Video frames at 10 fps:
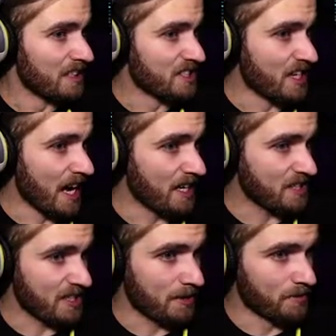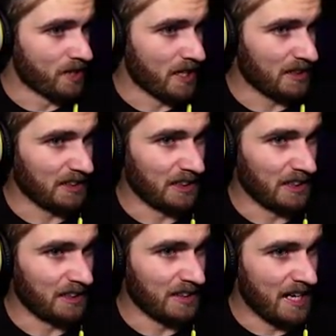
'Cause that seems like a good